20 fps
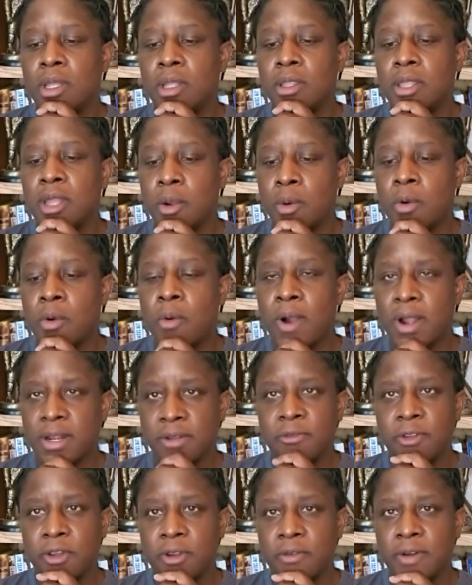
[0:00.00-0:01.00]
there were quite a
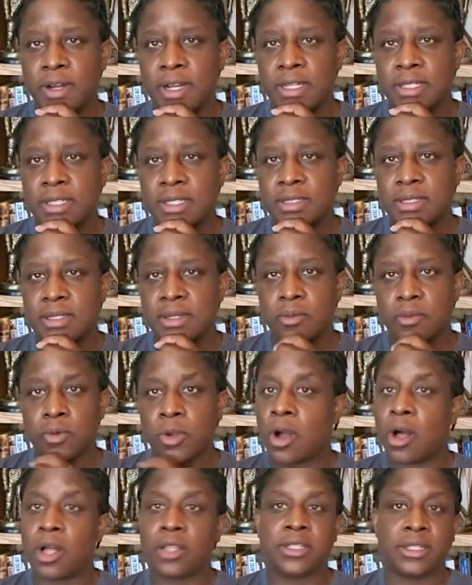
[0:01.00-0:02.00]
few of us. We
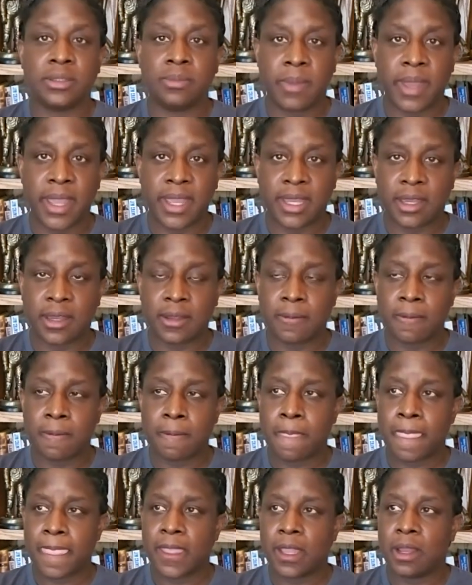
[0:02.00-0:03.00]
all didn't make it.
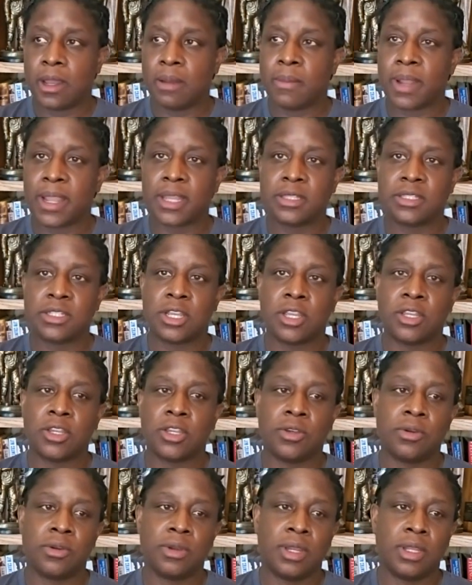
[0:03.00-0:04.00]
Um, I could tell
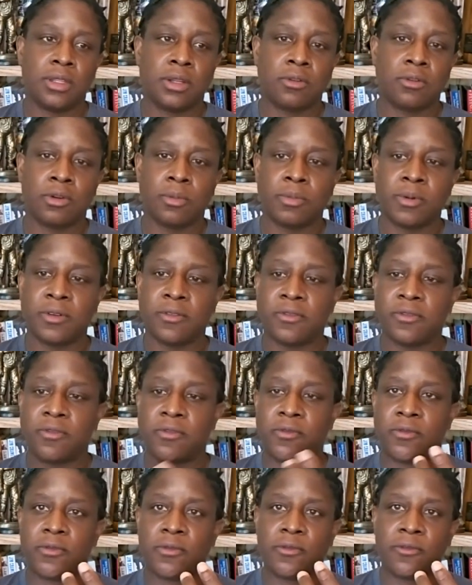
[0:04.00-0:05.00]
you in a group of
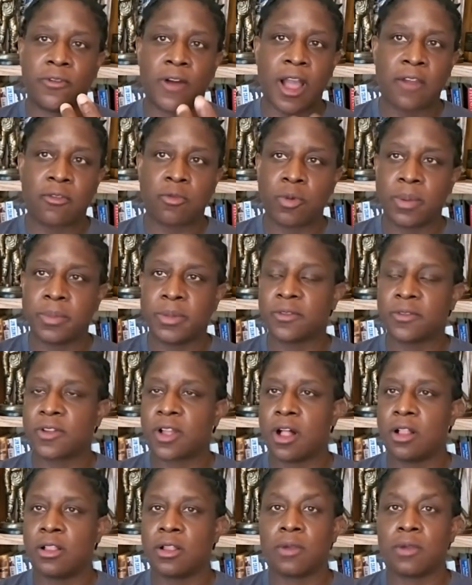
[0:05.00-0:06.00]
five women of
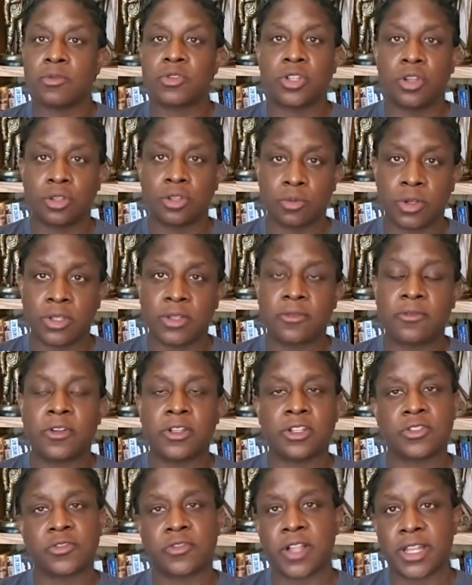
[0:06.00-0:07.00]
color, I was the only one to
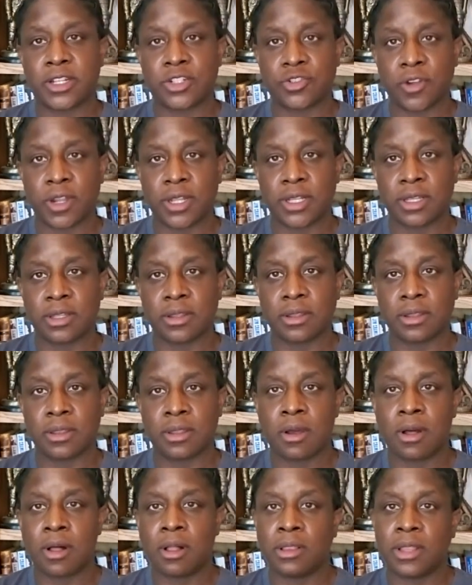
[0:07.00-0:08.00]
finish flight training. They
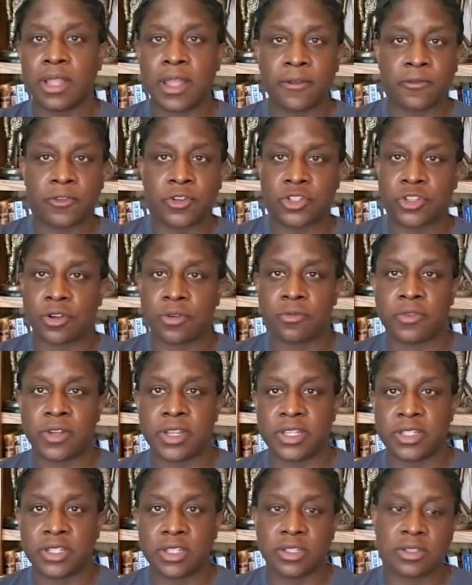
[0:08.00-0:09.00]
all left for certain
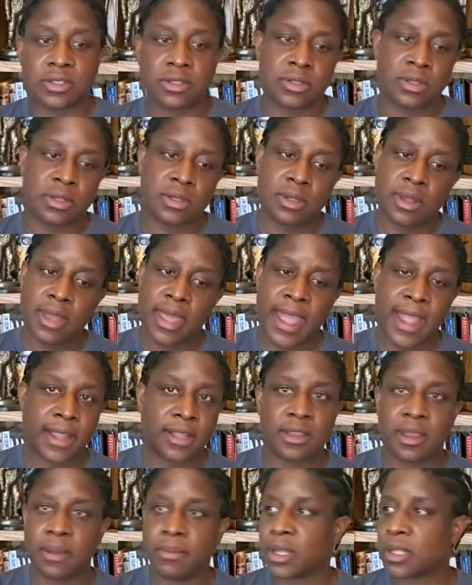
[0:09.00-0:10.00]
reasons,
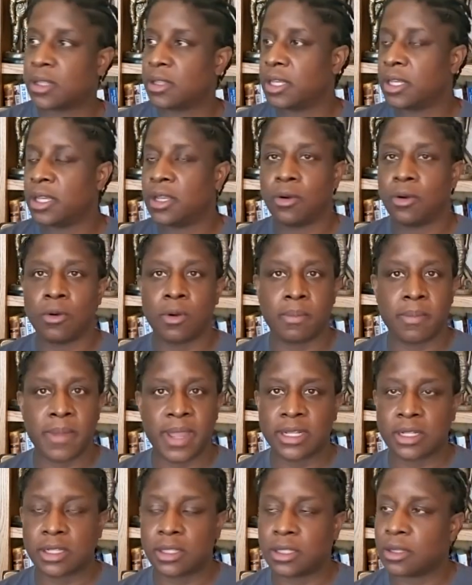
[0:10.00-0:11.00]
academically or
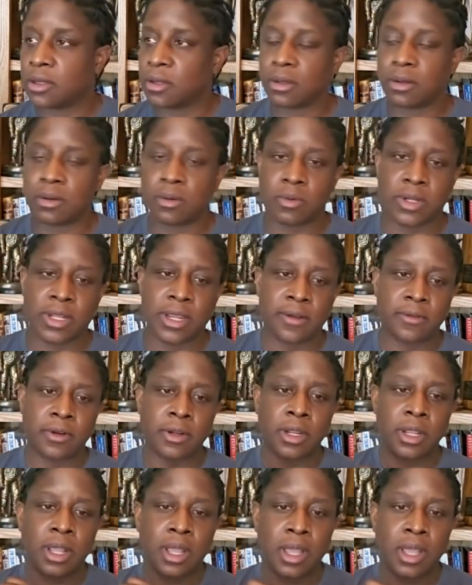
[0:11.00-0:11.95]
medically or, or whatever.